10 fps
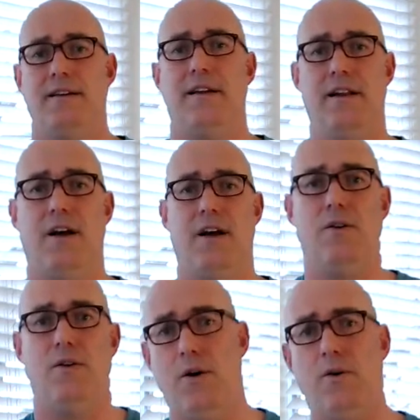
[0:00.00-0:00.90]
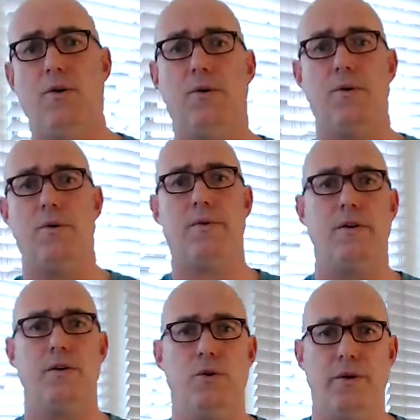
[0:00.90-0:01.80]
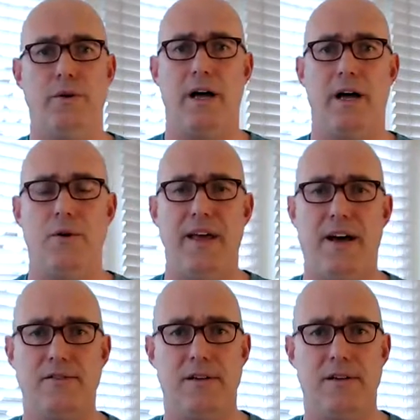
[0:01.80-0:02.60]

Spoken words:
oh, you're doing 100,000